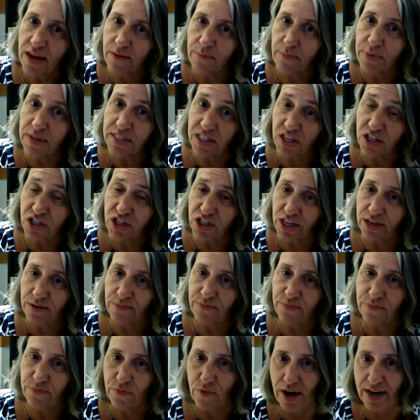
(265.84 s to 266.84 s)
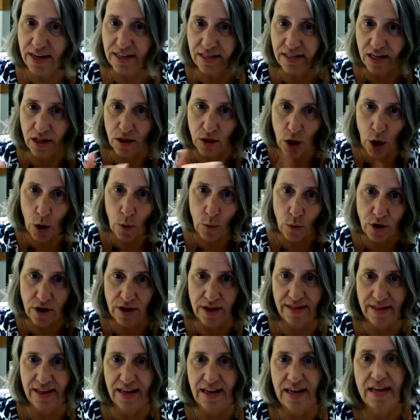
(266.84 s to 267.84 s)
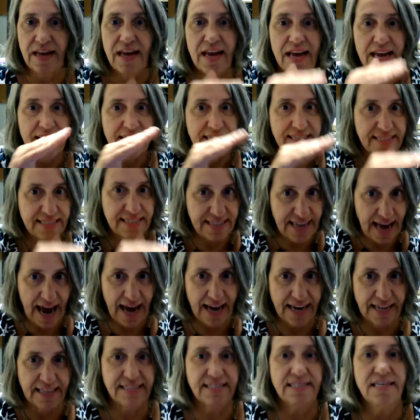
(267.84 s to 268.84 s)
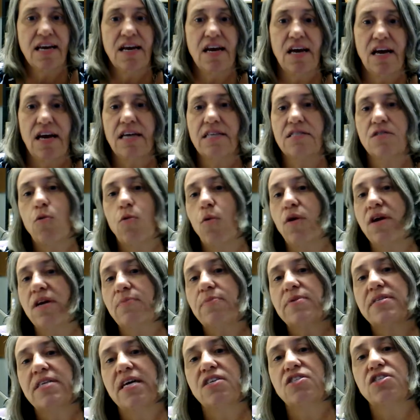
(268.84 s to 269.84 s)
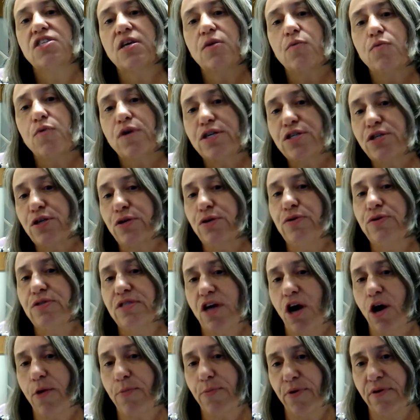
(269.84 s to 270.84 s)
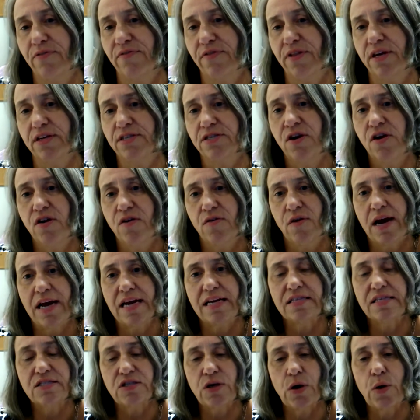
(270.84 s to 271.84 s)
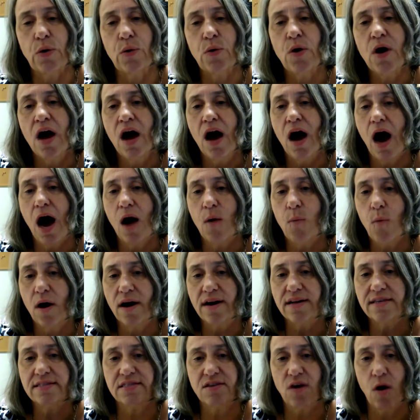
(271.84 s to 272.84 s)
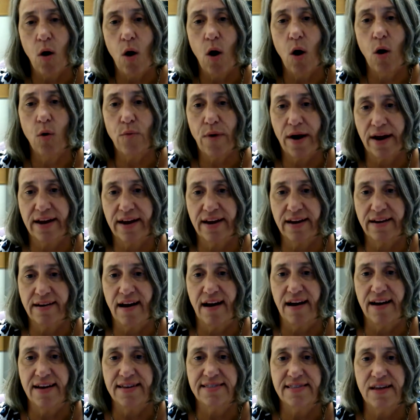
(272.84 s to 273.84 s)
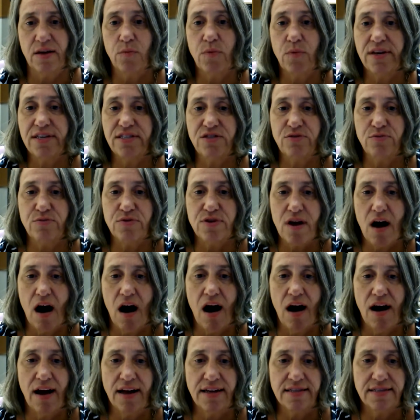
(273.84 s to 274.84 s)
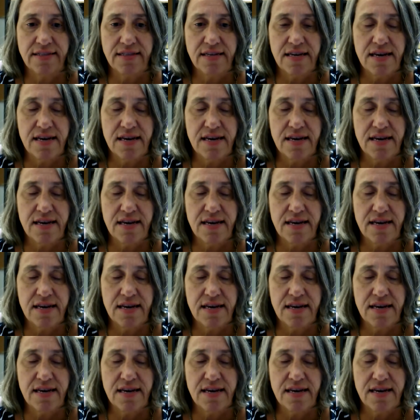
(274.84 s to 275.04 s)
position, right? Lower in the status is going to potentially reduce our privilege, right? So I want us to all recognize that we do not